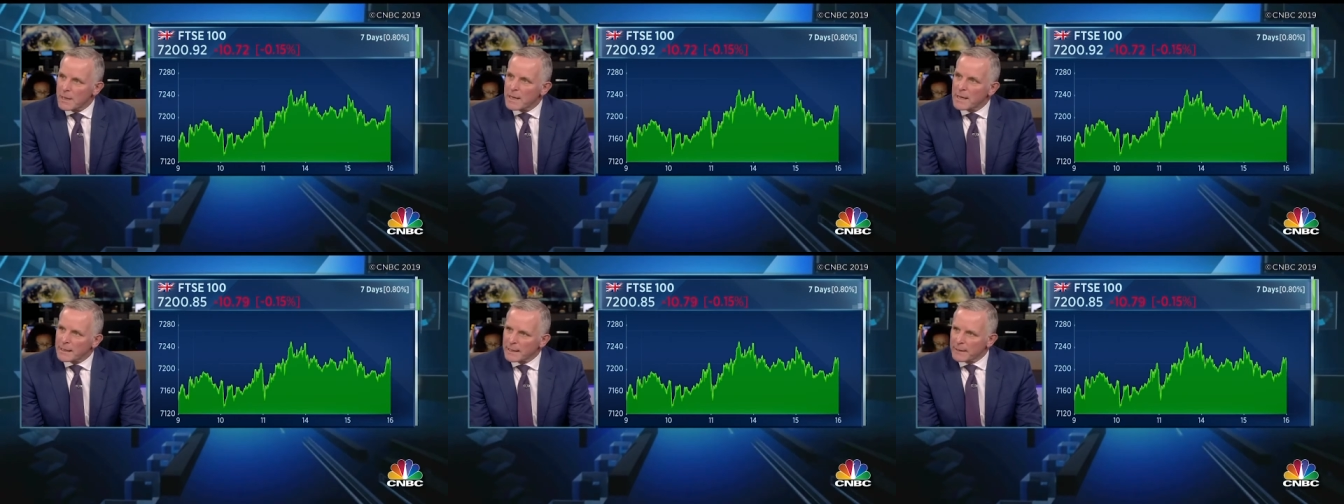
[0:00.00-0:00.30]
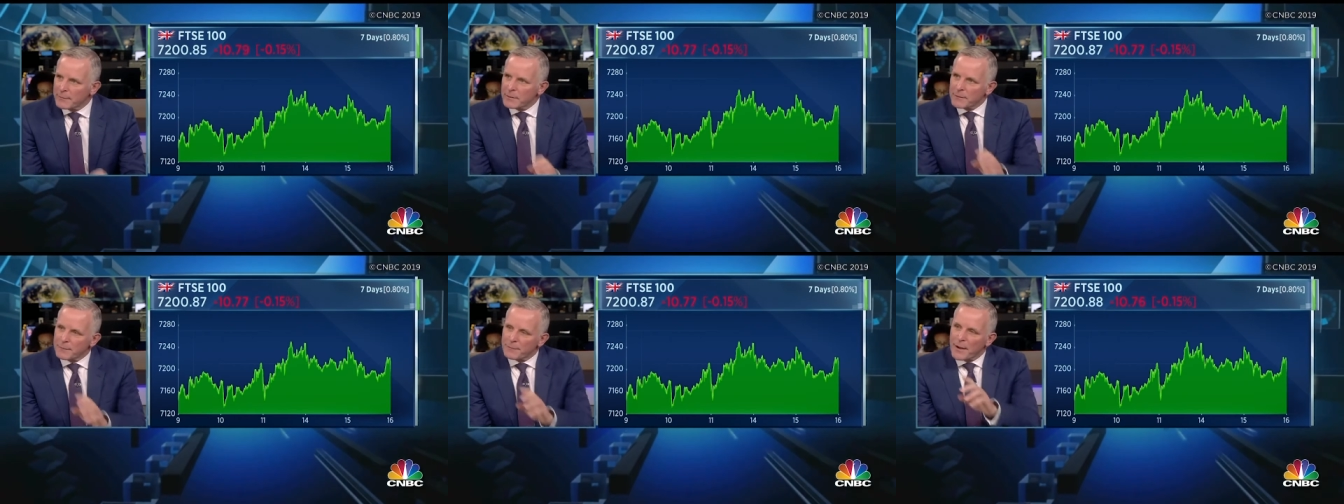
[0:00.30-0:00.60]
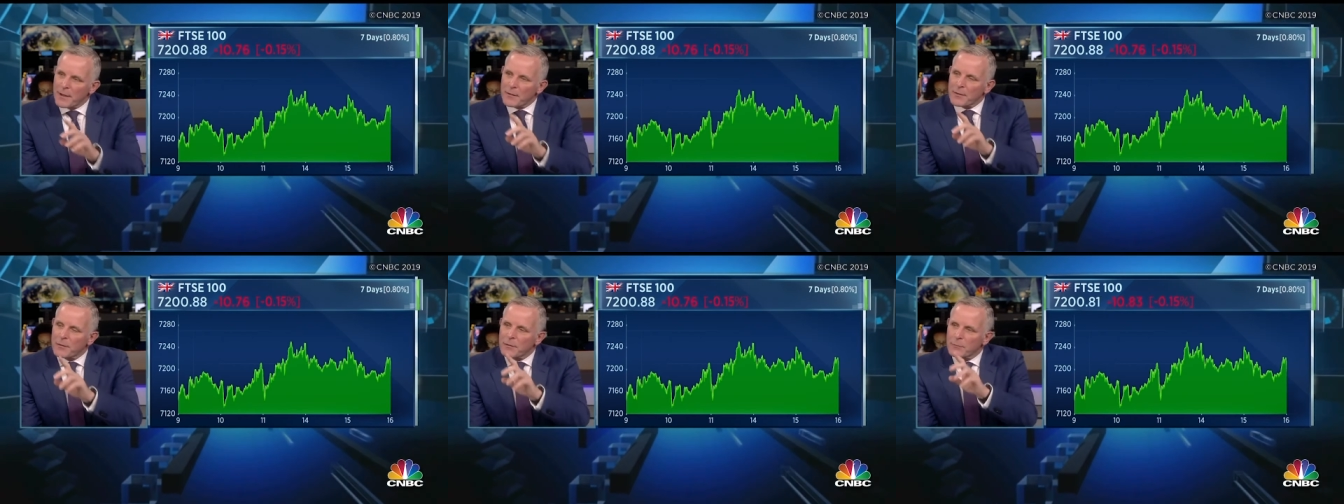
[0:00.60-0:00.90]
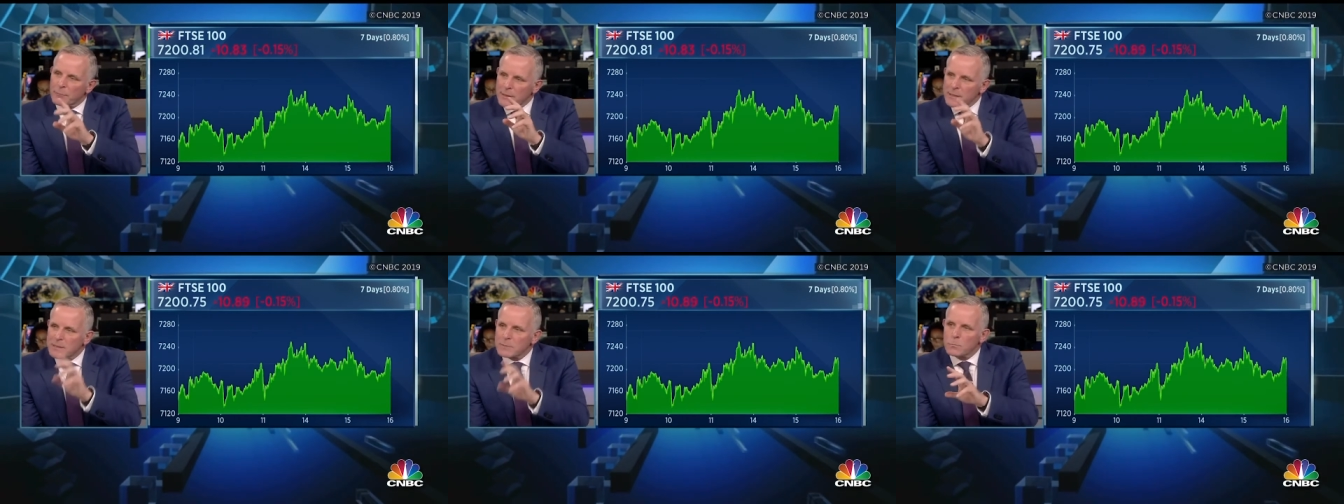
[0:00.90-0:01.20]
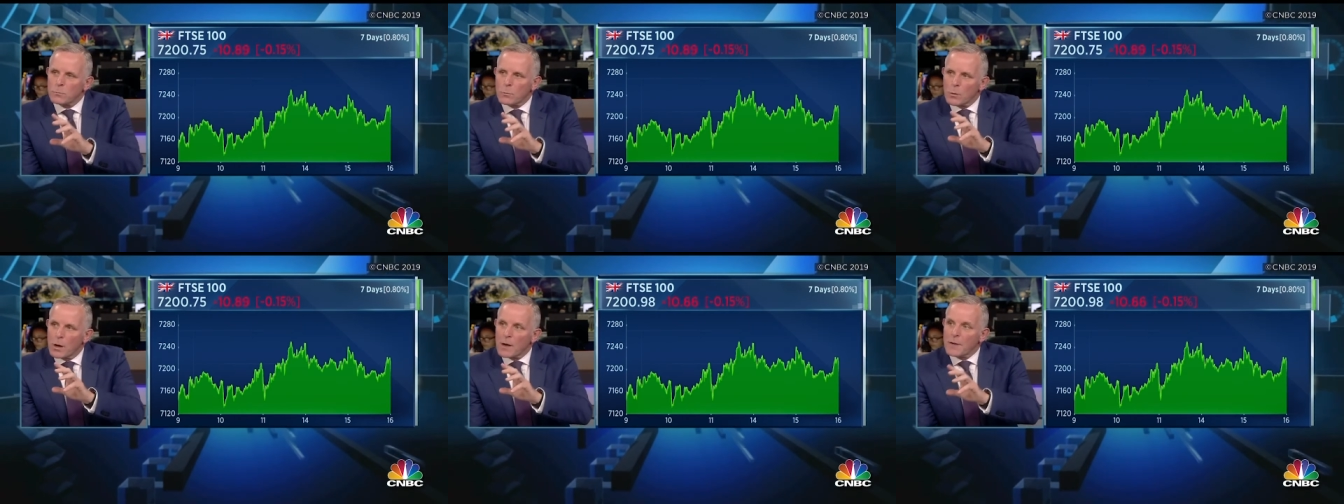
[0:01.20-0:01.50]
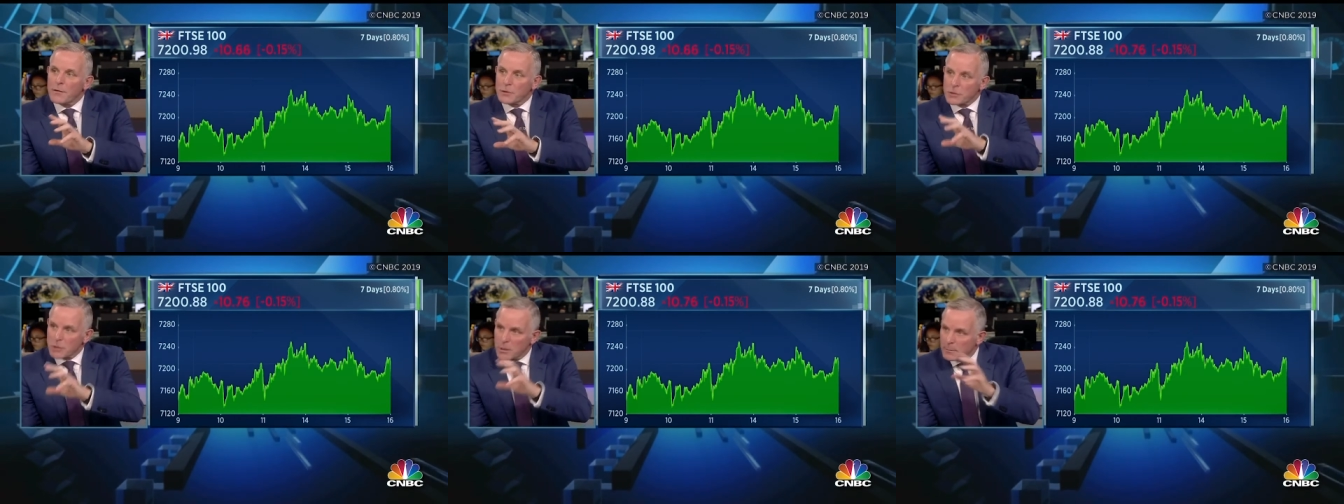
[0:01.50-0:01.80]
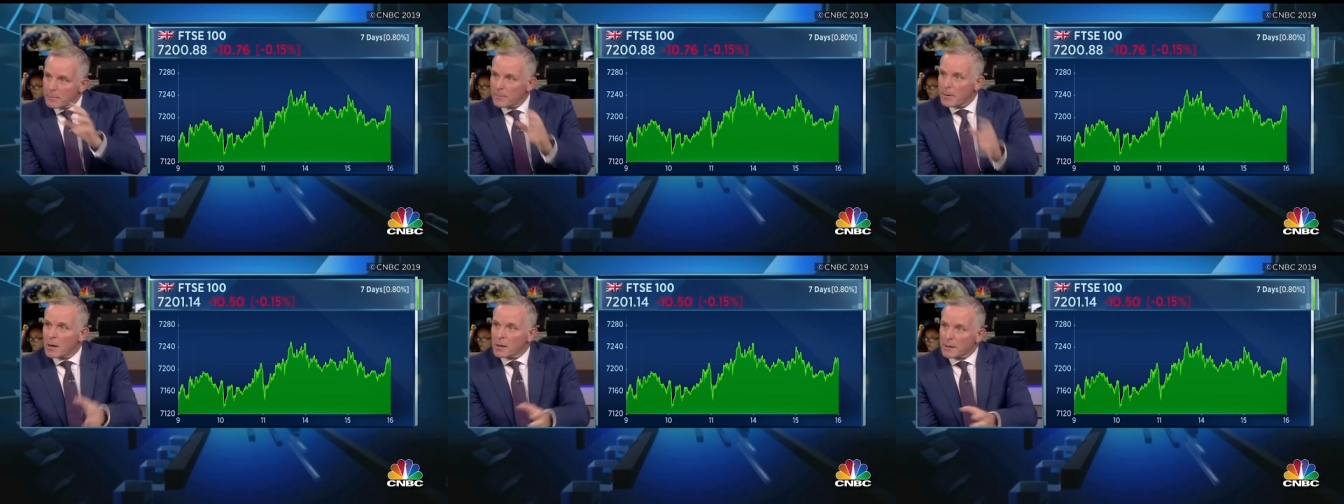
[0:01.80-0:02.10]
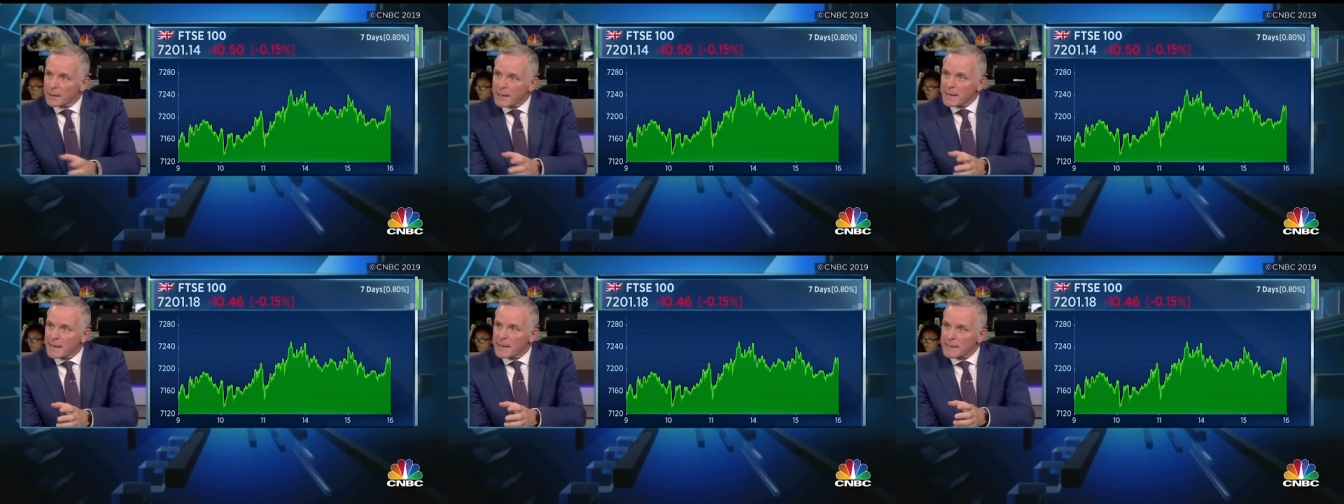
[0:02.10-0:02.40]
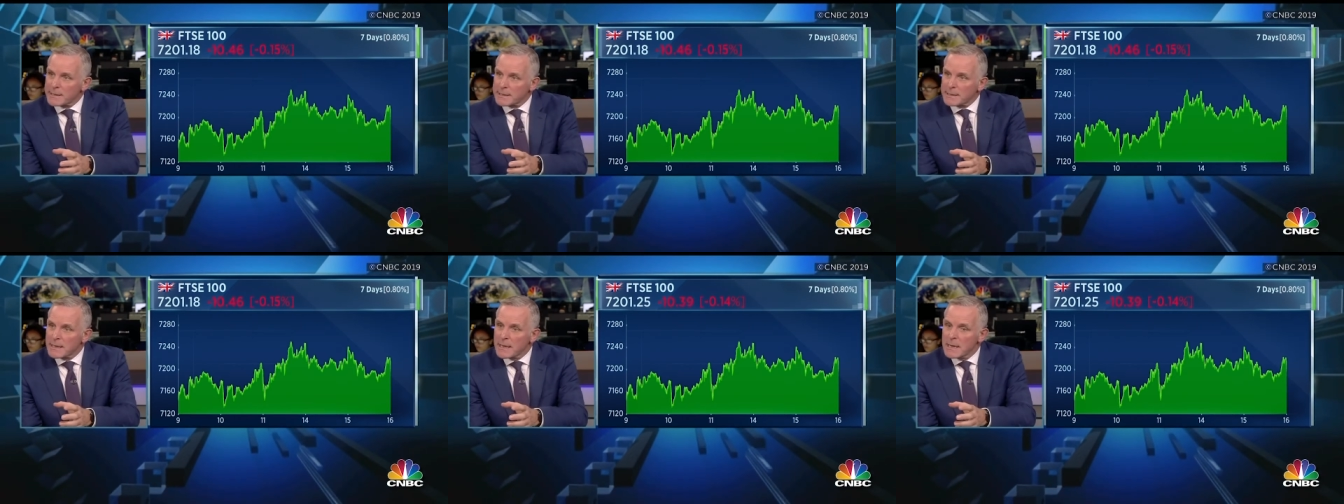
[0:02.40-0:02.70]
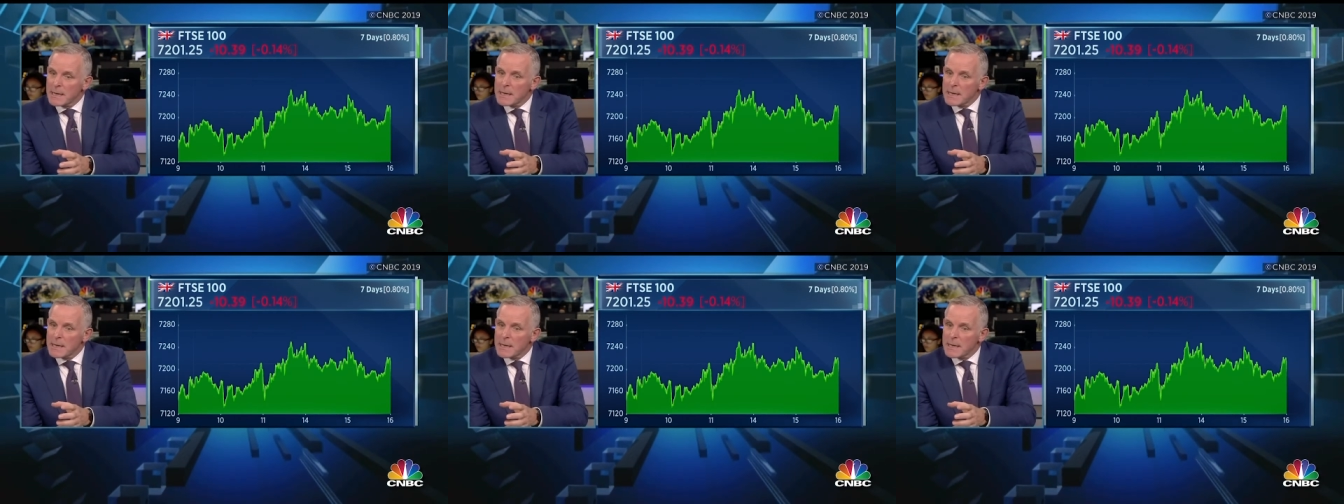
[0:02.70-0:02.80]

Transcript: given the fact that the reason why the German market is